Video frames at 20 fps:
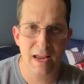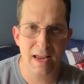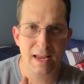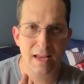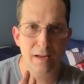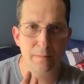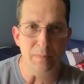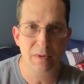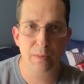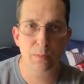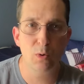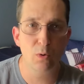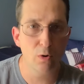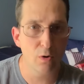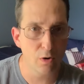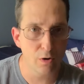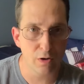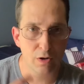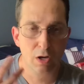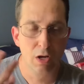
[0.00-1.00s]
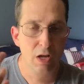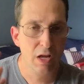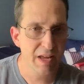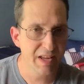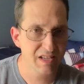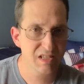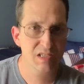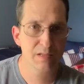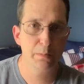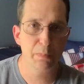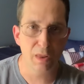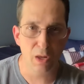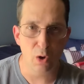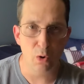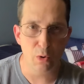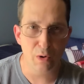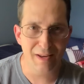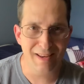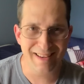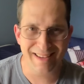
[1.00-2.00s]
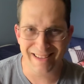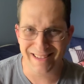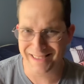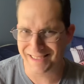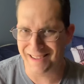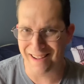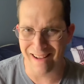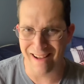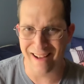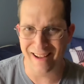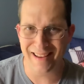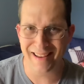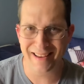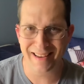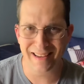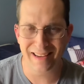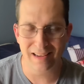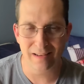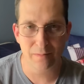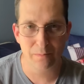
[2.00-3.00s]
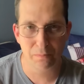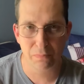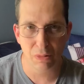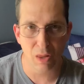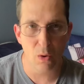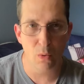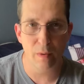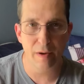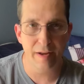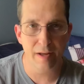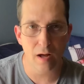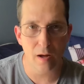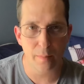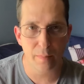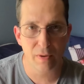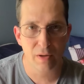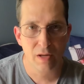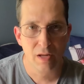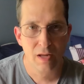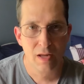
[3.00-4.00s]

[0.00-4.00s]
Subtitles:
and people are exploding and dying and blowing up,